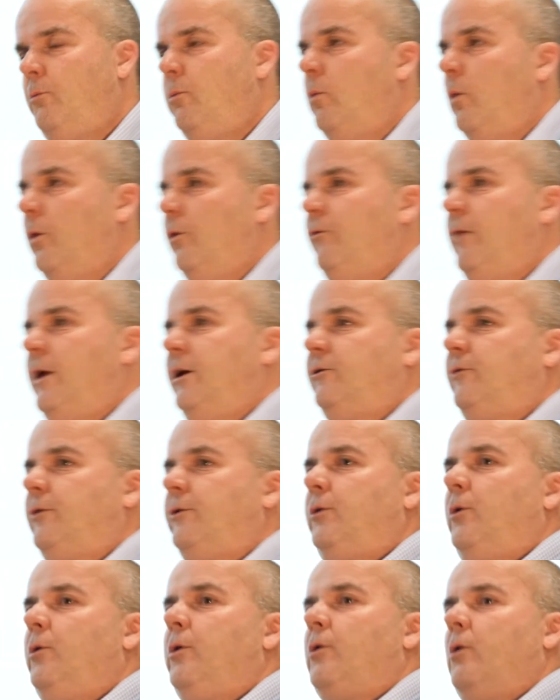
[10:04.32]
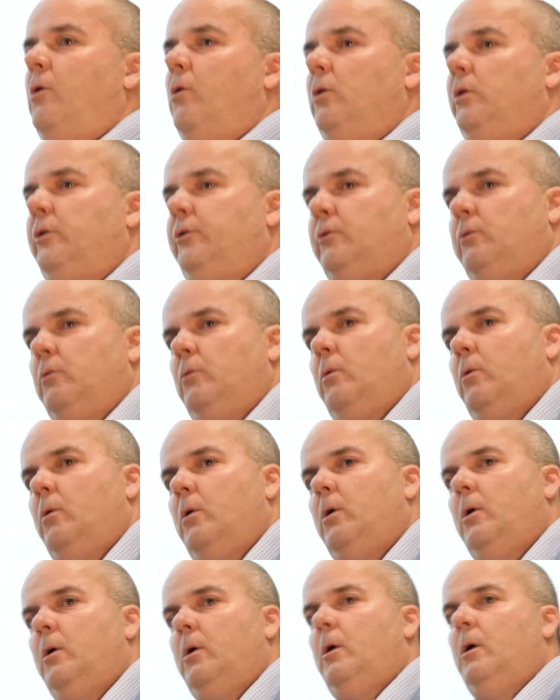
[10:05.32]
1 race for 2-year-olds,
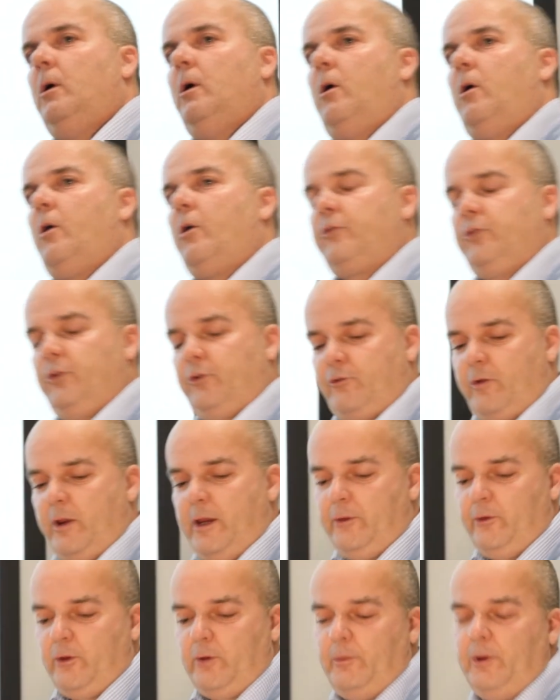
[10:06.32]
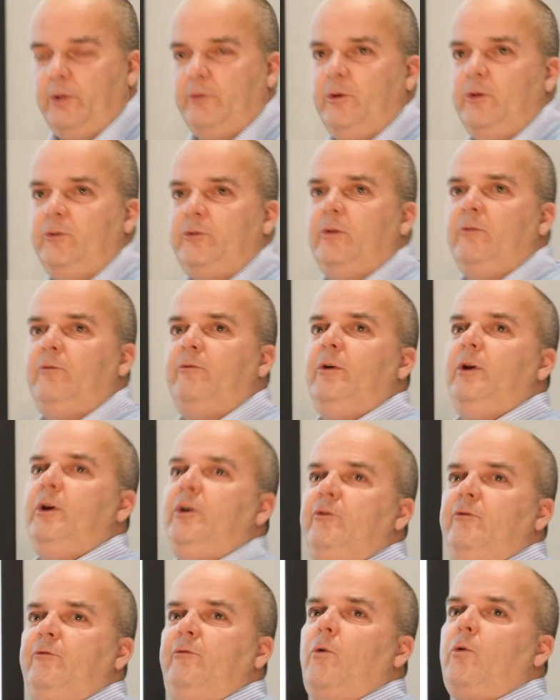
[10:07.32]
horses trained on my system
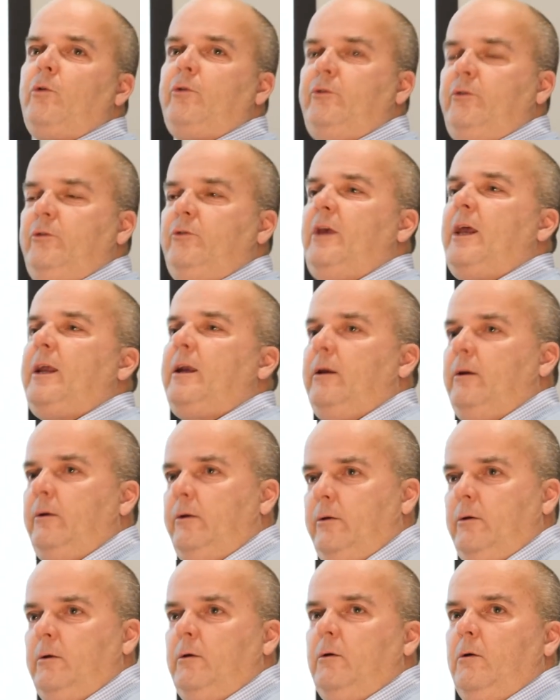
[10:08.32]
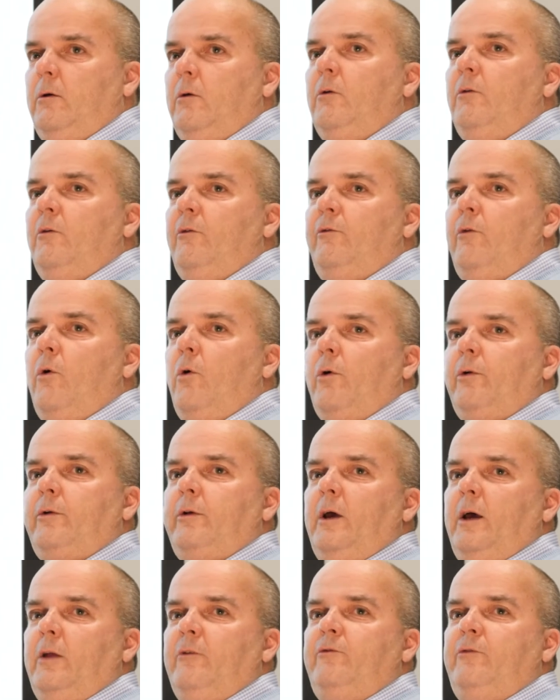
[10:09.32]
finished 1st, 2nd, 4th
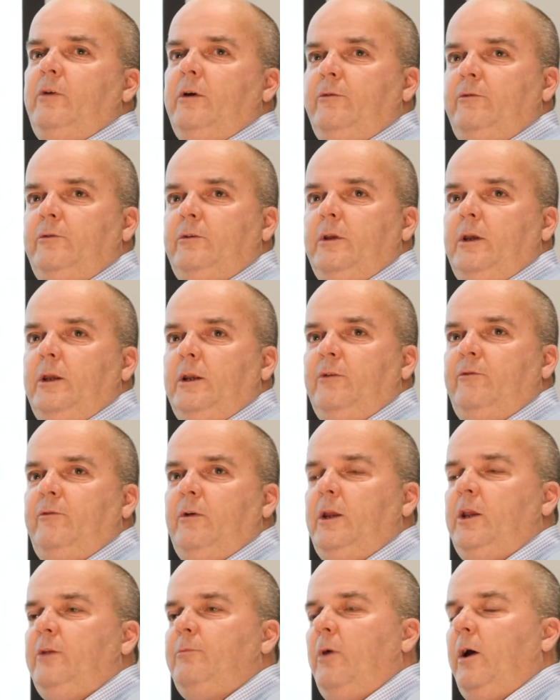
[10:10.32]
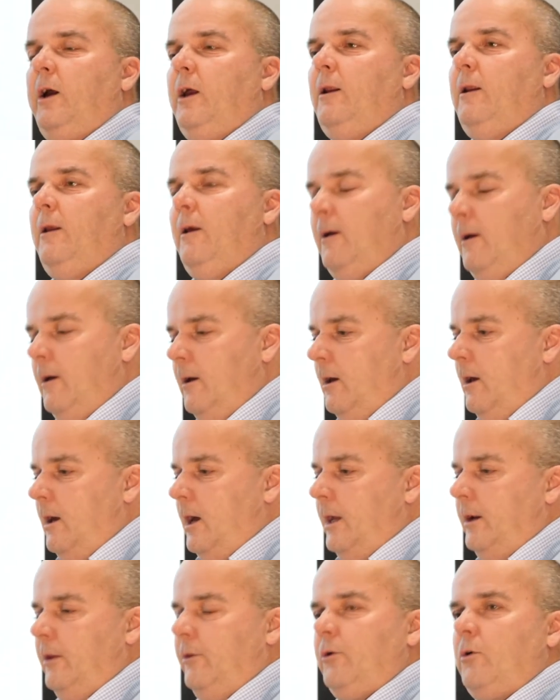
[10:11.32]
and 5th in the fillies mile,
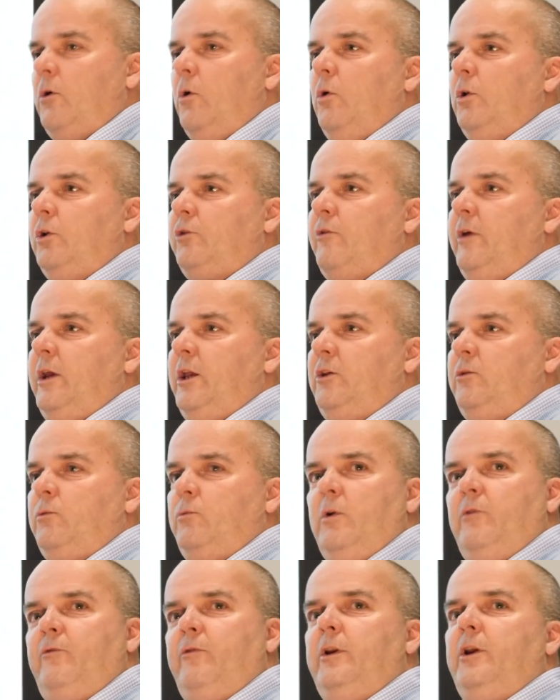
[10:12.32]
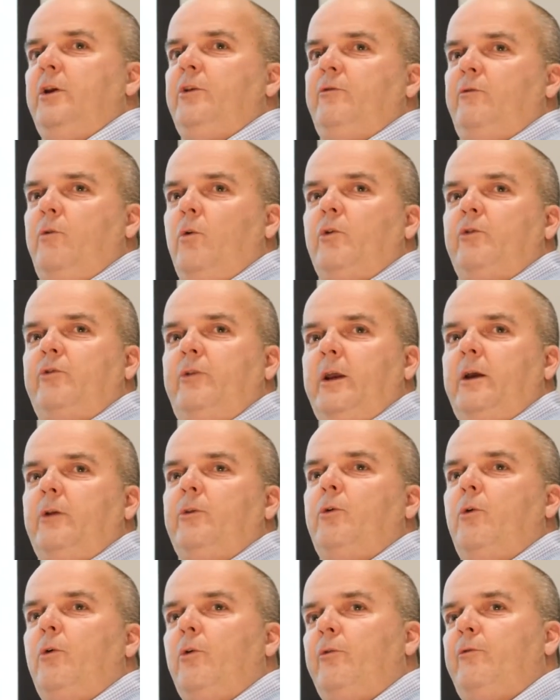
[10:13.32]
and in the colts race we finished 1st, 2nd,
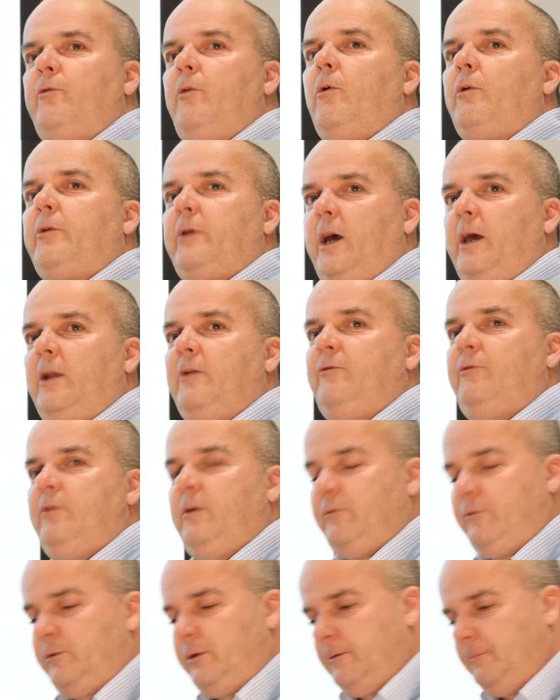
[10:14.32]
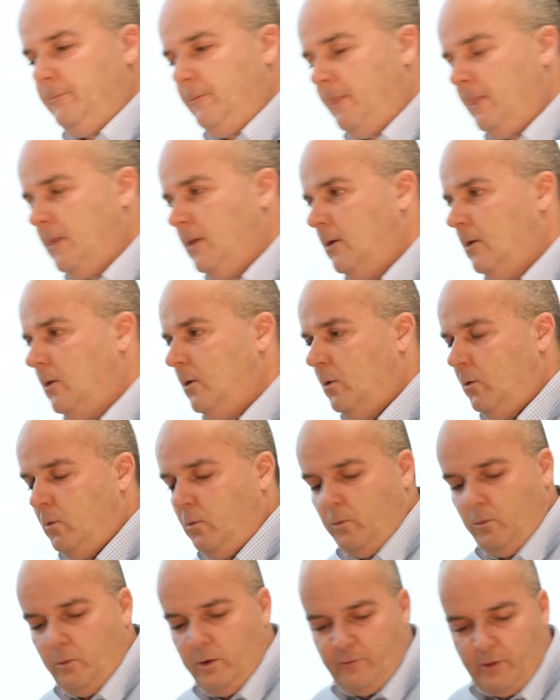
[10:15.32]
3rd, 4th and 5th.
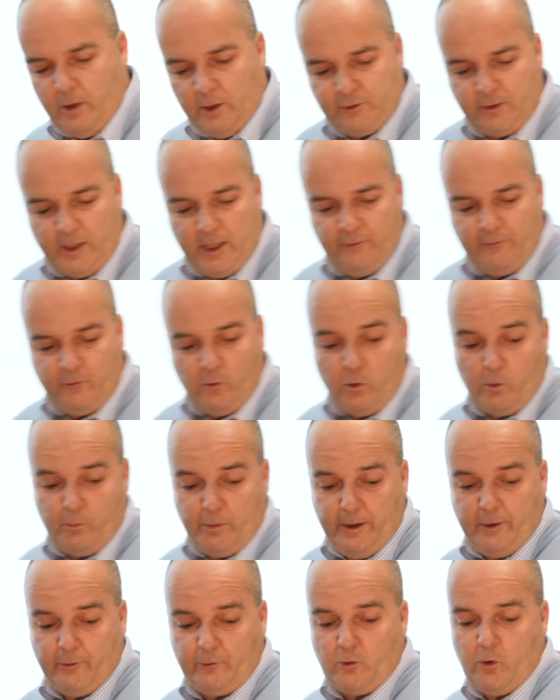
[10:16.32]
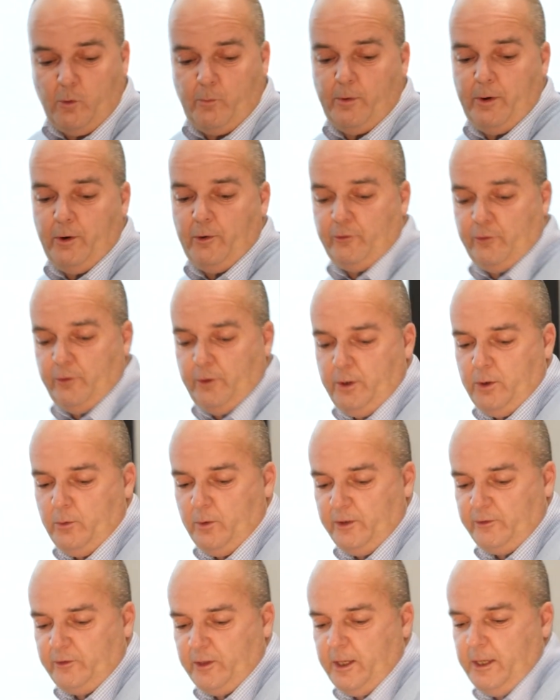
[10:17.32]
We've also had 4 Breeders' Cup winners in the
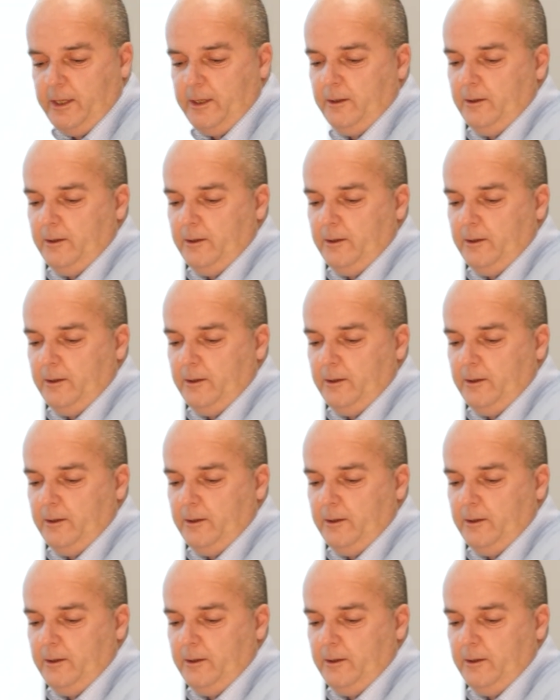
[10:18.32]
USA.